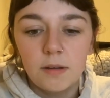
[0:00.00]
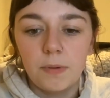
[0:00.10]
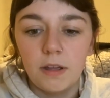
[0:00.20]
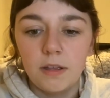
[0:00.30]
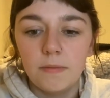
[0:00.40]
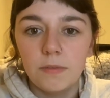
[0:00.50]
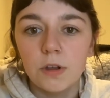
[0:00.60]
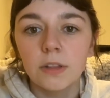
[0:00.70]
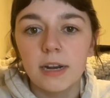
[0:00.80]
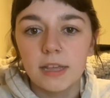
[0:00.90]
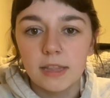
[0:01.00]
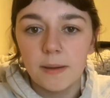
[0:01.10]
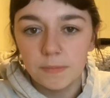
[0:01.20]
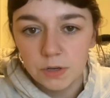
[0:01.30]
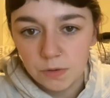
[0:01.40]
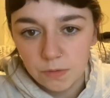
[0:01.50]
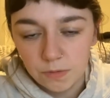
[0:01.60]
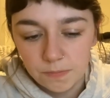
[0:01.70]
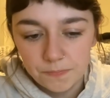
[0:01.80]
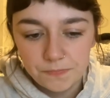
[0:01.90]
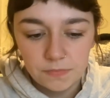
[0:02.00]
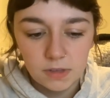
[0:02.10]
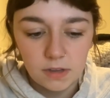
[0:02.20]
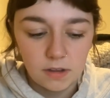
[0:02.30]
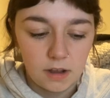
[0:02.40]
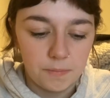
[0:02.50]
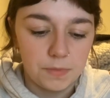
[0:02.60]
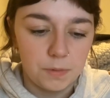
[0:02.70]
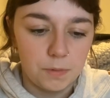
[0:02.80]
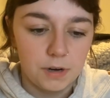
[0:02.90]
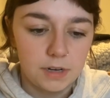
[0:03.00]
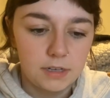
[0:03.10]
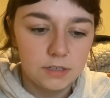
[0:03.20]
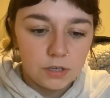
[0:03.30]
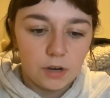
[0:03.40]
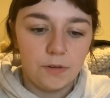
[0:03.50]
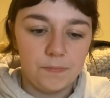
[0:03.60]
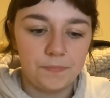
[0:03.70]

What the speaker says: but you're letting them do the work. So